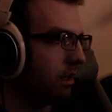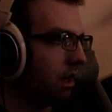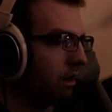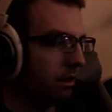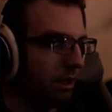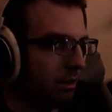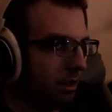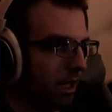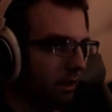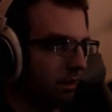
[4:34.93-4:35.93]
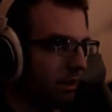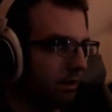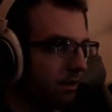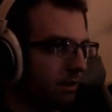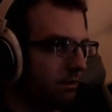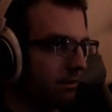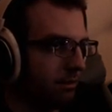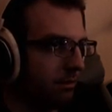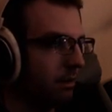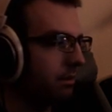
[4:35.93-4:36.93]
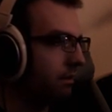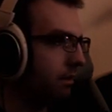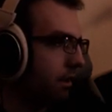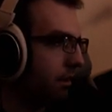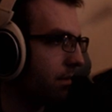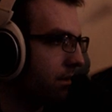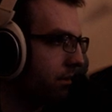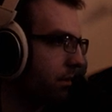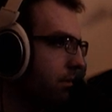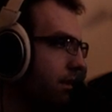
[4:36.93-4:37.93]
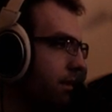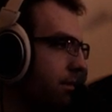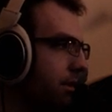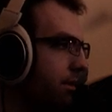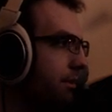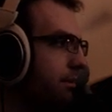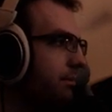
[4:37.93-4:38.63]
I hardly do any of that stuff, and sometimes I feel like I'm not streaming that much.